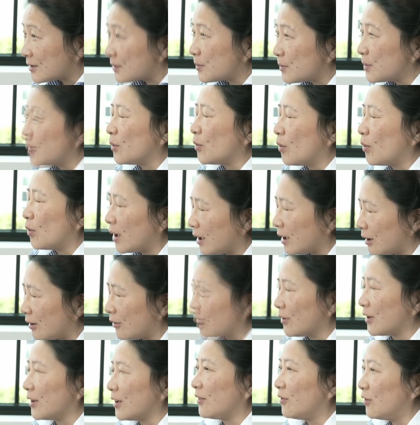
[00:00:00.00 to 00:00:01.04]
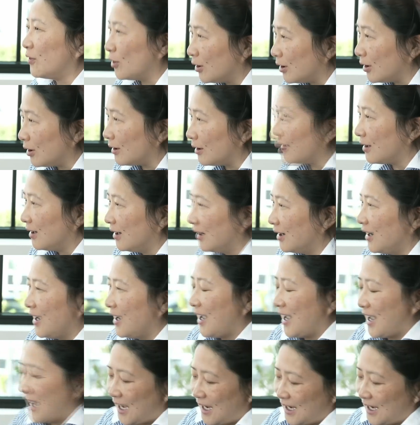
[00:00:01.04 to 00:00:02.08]
It's been wonderfully full.
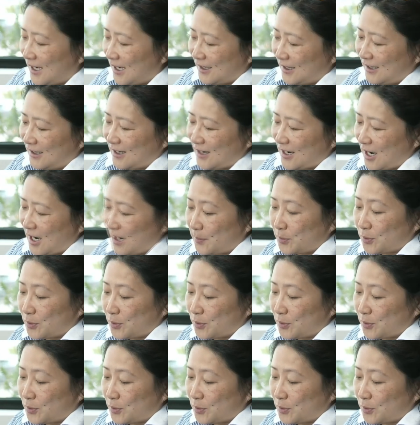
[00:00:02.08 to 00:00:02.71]
And